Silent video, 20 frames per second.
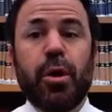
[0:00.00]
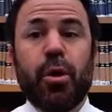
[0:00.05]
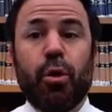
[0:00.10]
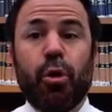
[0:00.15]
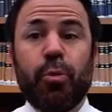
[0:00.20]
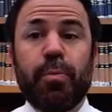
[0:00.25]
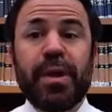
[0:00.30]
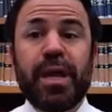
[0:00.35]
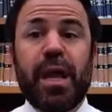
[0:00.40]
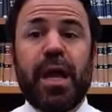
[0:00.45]

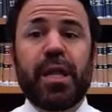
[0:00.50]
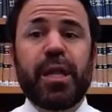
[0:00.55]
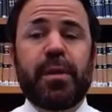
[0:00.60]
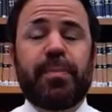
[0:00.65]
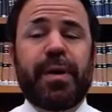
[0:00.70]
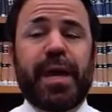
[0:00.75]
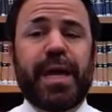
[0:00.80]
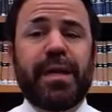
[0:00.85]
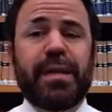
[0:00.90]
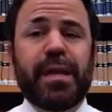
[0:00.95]
Or beyond the
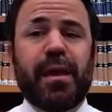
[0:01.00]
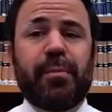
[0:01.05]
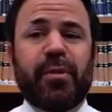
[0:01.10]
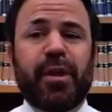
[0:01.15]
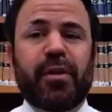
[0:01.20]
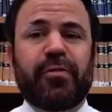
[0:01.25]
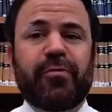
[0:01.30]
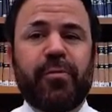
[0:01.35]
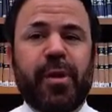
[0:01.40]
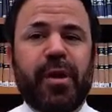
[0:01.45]

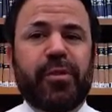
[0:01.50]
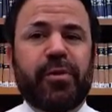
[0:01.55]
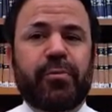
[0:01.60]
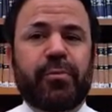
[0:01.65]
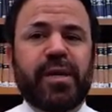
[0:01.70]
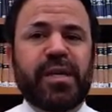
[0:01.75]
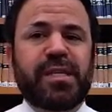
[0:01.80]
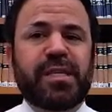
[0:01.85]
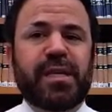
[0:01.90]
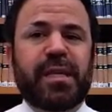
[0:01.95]
pandemic, from other
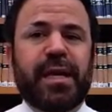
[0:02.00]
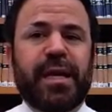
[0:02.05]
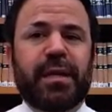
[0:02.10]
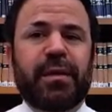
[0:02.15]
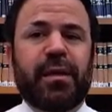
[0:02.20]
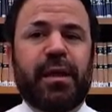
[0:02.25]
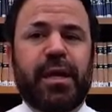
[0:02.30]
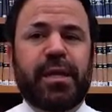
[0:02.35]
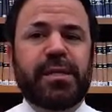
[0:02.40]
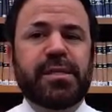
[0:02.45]
recent
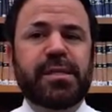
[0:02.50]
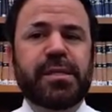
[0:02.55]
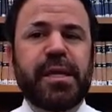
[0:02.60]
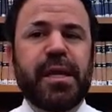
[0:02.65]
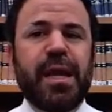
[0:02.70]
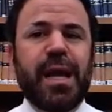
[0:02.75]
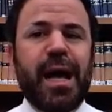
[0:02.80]
headlines,